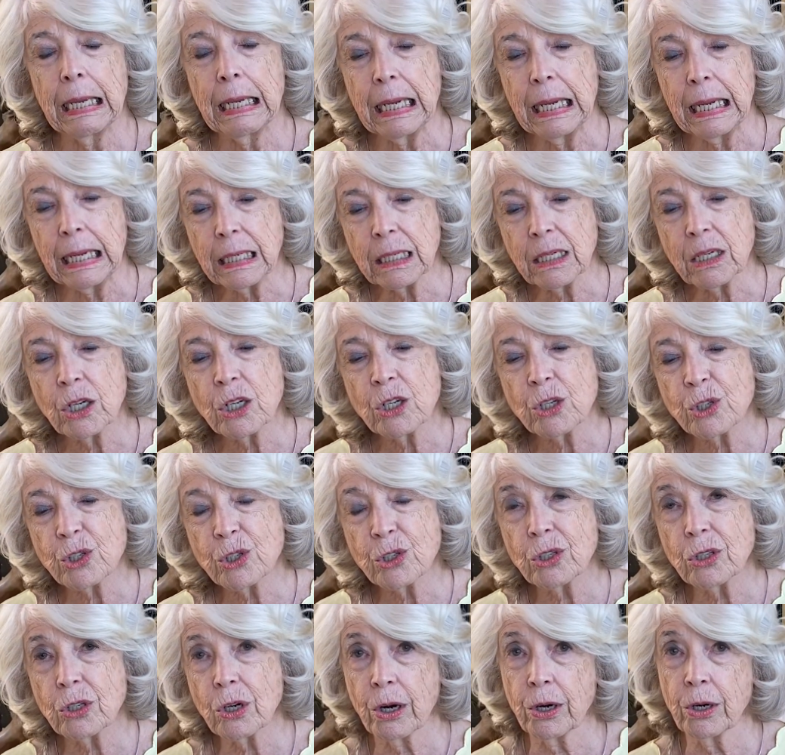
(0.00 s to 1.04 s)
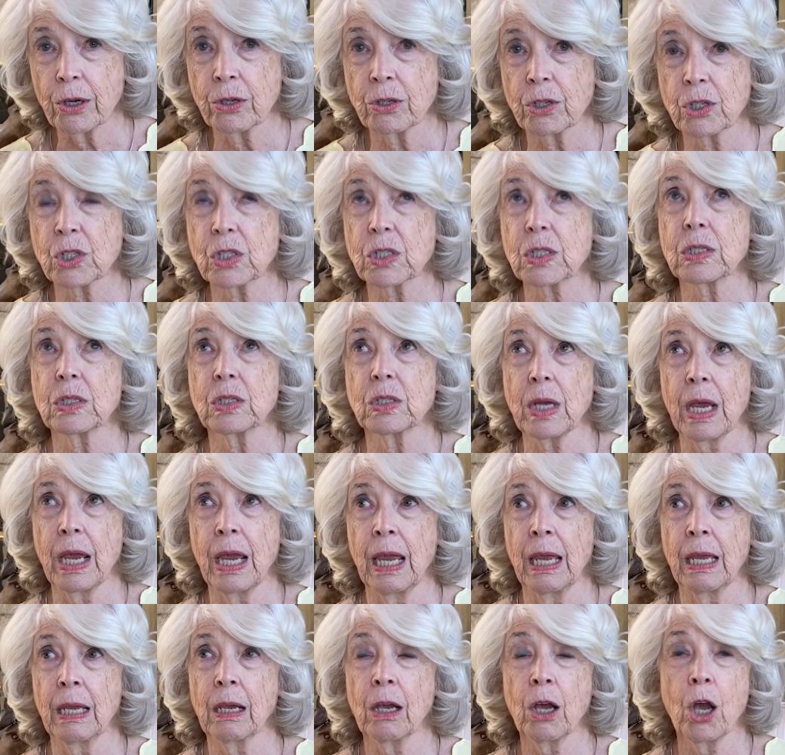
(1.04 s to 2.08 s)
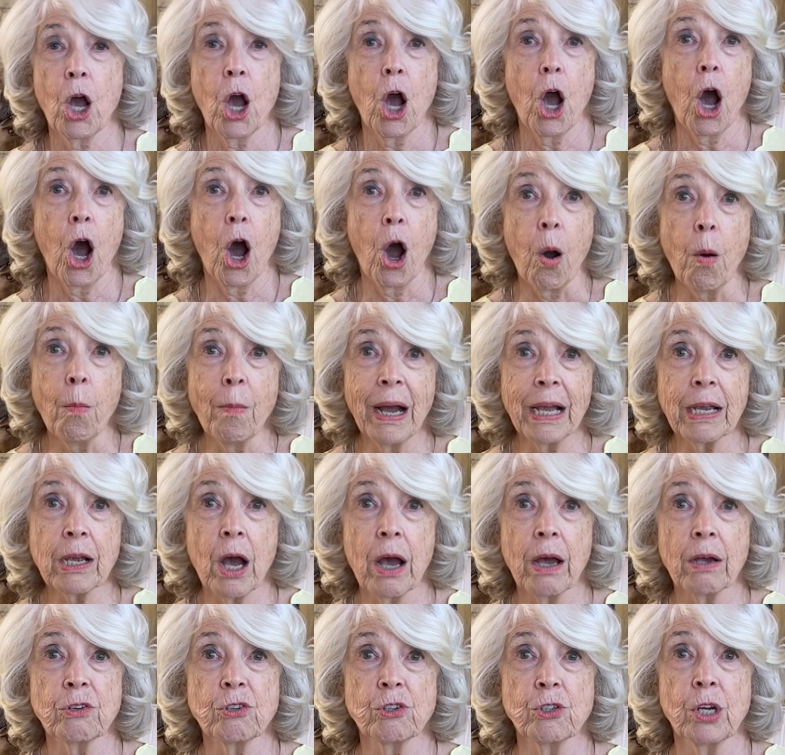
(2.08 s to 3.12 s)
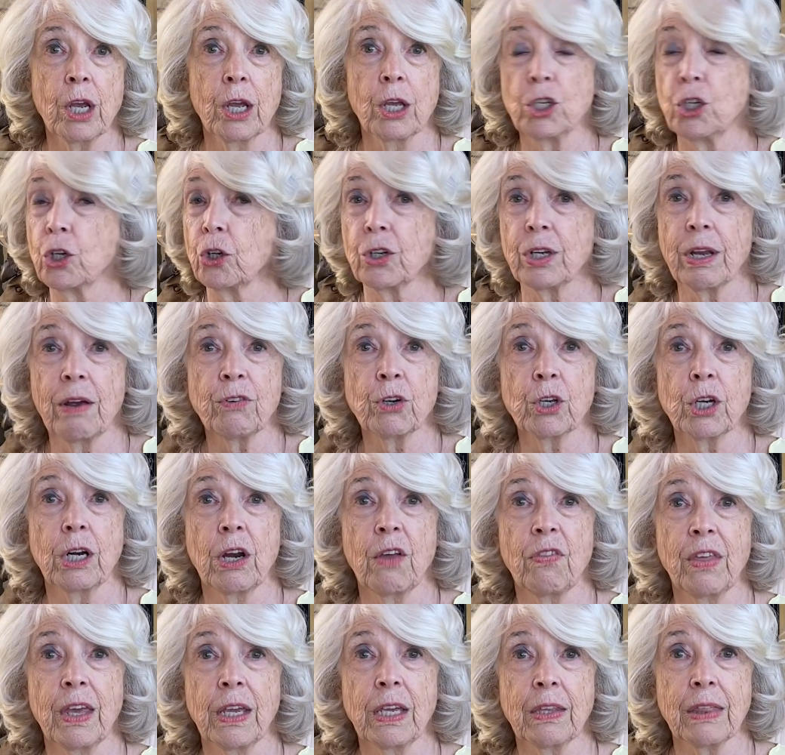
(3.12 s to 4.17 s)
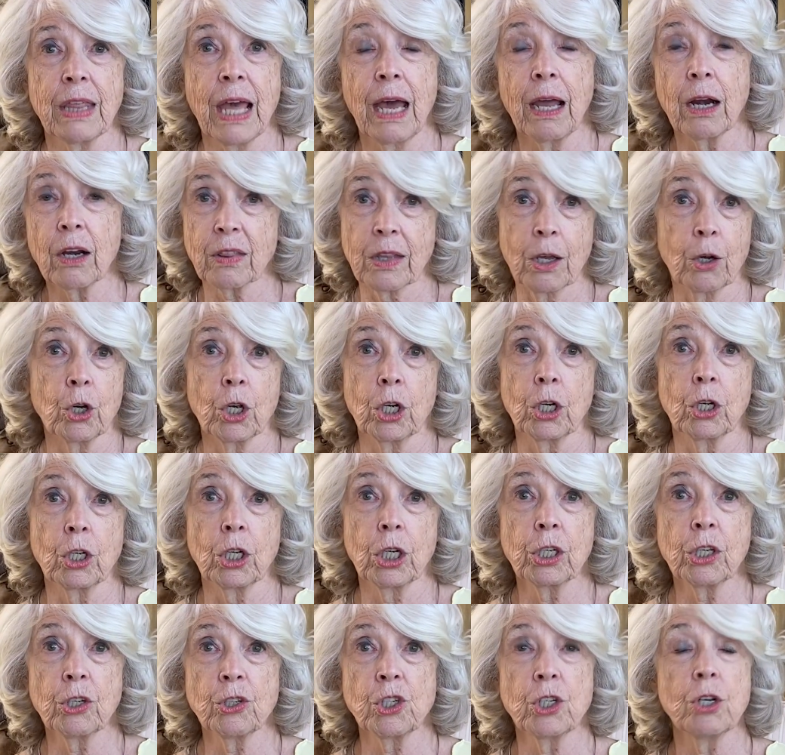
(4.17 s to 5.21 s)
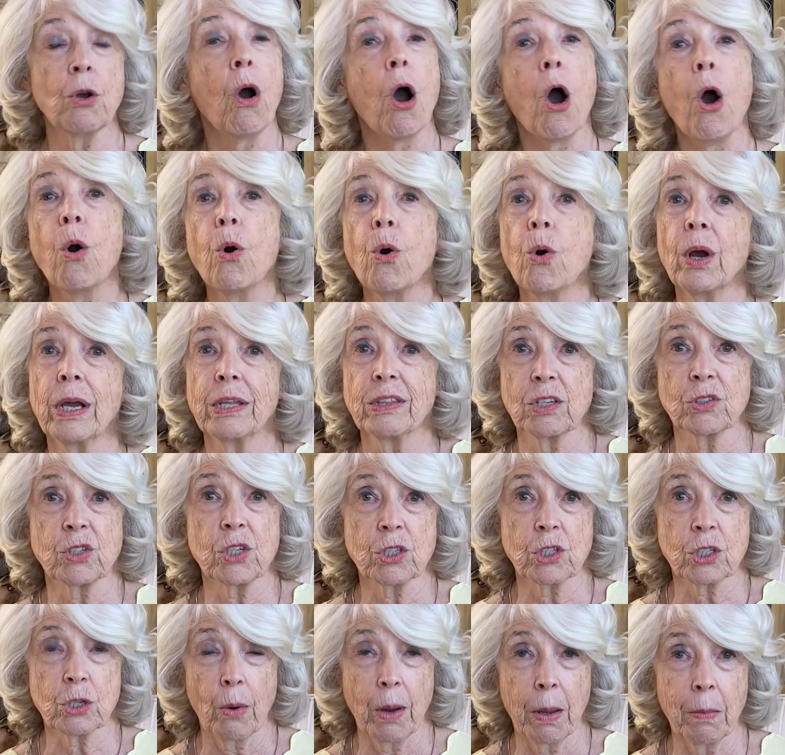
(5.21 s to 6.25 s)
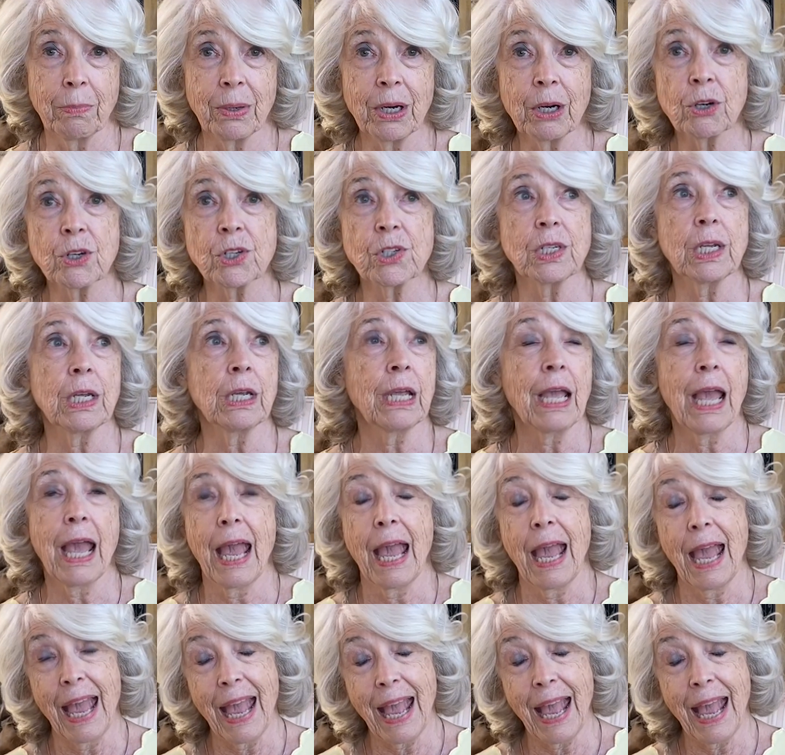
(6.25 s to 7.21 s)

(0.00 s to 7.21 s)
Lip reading: It starts saying, oh my gosh, you're never going to think of that. They're going to look at you. Oh, this is so embarrassing.